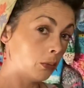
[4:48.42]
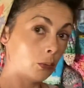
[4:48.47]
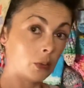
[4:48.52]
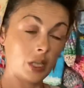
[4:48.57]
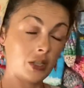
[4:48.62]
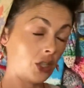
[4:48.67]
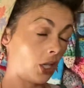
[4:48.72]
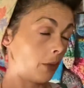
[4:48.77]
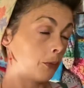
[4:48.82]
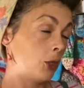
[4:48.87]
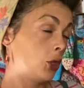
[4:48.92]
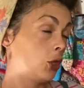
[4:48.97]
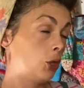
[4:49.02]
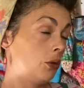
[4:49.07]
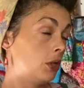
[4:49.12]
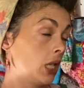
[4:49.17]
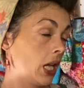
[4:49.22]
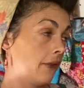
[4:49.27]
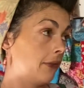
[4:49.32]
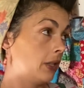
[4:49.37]
where I'm just
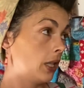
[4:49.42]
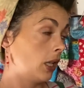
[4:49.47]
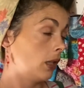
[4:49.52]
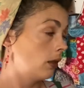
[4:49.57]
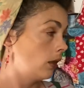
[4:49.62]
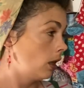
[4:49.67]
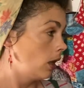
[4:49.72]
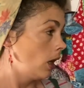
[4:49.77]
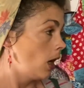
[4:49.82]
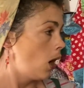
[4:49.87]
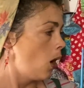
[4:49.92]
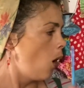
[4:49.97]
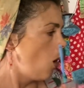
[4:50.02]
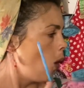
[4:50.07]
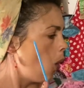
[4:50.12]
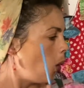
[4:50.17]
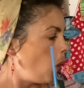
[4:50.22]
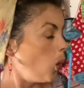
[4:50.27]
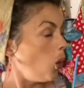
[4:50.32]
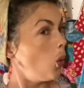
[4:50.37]
using everything.
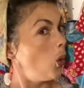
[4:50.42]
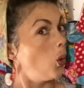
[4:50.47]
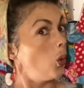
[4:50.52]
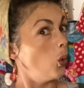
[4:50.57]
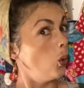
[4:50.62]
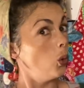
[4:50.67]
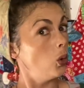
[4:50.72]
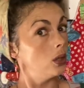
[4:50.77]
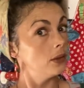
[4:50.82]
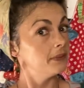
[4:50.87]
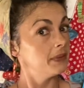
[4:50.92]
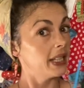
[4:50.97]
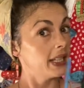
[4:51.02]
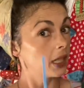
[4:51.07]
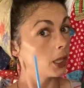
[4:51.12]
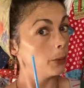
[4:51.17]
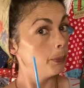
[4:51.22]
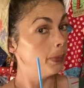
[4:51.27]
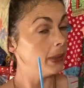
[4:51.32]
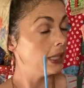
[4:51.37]
Or it
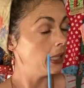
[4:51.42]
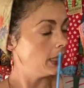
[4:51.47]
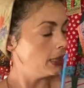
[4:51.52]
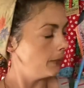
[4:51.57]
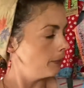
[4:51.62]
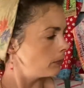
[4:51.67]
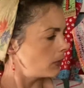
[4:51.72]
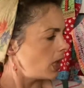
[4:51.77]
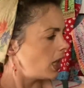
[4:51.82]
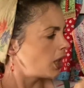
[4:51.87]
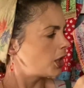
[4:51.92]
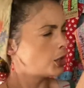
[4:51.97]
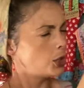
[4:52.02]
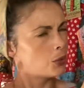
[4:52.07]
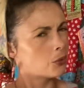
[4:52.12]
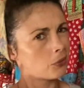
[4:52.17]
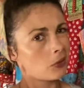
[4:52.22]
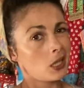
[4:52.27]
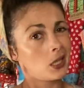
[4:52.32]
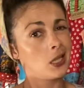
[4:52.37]
could be a
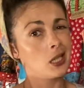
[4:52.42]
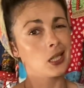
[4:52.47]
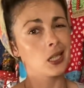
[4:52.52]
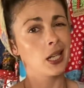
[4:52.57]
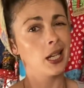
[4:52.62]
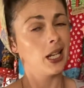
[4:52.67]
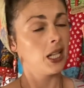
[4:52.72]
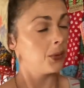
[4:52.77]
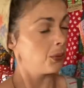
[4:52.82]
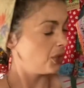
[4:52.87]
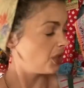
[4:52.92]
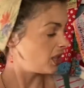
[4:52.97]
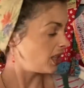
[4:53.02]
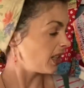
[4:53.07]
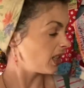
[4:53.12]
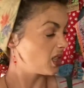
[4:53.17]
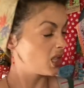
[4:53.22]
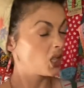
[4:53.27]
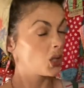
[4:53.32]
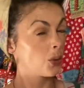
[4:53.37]
curated kit, which is
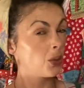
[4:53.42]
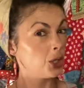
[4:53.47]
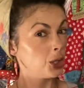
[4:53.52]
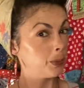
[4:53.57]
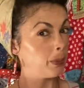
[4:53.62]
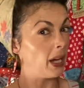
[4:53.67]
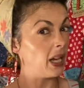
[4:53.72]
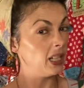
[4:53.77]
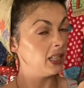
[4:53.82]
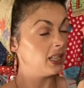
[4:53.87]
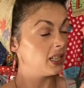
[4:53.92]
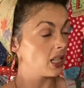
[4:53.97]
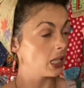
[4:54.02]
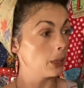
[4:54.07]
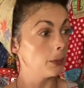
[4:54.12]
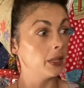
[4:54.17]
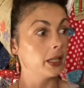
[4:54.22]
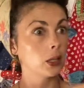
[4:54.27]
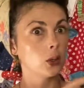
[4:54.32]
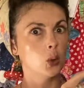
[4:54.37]
like a squish palette, and
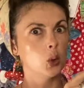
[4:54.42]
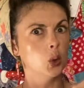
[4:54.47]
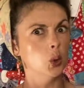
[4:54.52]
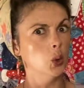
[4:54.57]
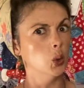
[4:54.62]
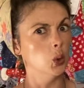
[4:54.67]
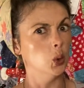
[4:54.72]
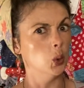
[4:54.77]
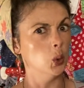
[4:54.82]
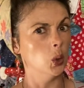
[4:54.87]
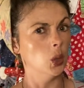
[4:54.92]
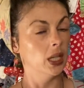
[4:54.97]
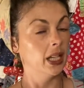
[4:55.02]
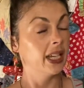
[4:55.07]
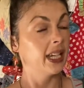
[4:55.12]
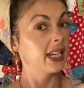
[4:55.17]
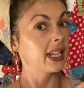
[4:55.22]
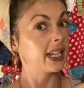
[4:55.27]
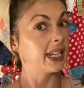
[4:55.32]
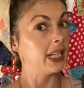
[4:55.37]
I'm like, oh,
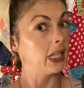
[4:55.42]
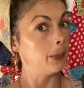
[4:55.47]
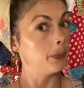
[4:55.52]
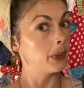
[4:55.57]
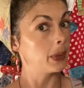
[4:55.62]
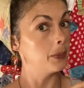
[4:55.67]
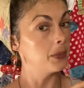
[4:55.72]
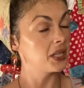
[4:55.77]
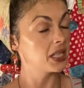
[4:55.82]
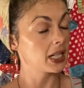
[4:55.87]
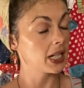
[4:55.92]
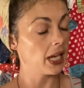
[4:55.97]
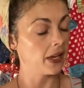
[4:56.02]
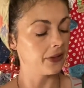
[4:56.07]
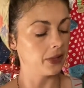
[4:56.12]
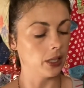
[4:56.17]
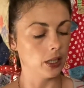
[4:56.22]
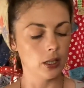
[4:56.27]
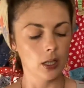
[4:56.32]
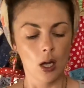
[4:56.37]
keep them
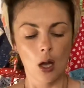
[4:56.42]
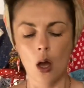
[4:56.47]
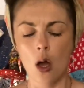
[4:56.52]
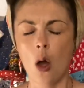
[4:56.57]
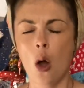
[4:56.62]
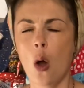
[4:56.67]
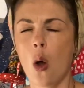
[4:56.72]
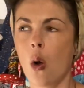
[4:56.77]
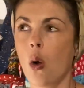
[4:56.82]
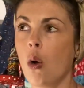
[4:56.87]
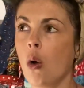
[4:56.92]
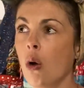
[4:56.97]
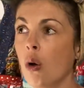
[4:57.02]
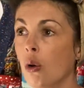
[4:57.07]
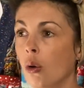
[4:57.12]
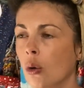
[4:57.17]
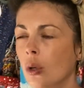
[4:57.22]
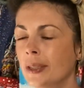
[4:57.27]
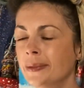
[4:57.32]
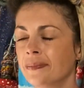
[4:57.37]
together.
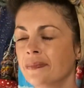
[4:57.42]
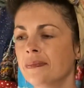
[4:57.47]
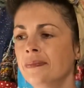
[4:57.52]
Or